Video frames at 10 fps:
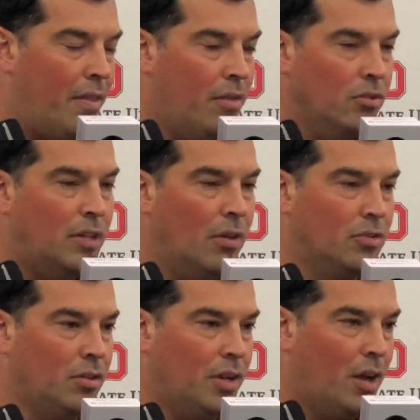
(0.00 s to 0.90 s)
had those
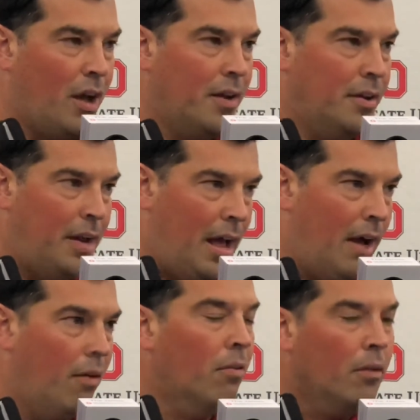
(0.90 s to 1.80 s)
doubts early on, and
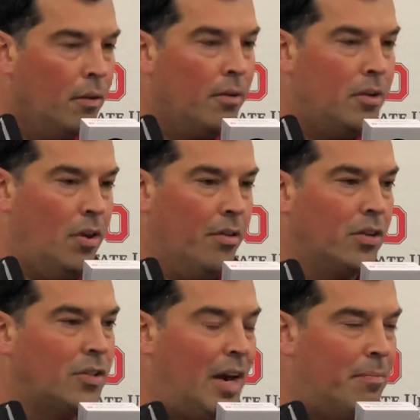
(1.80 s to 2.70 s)
now, they're
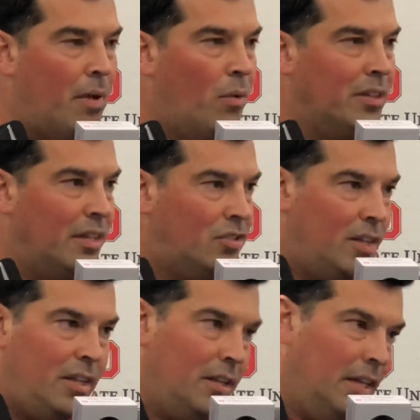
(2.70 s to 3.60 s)
excited about what they
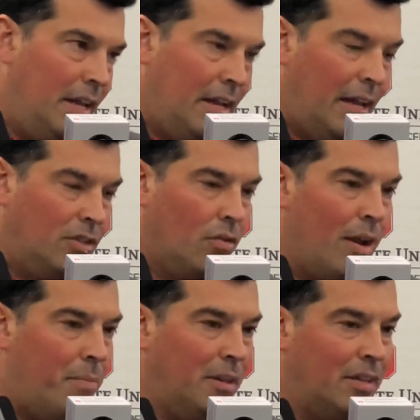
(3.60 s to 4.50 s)
see, and that's
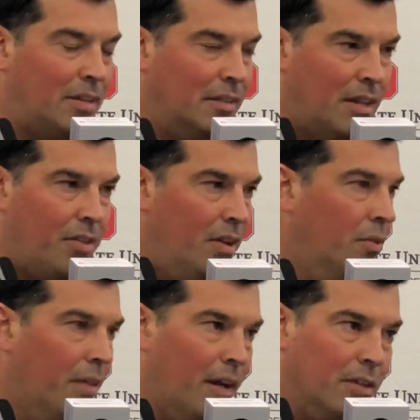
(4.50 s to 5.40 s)
great, but that has nothing to
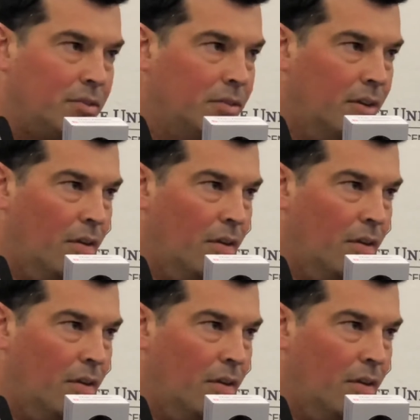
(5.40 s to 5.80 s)
do with us.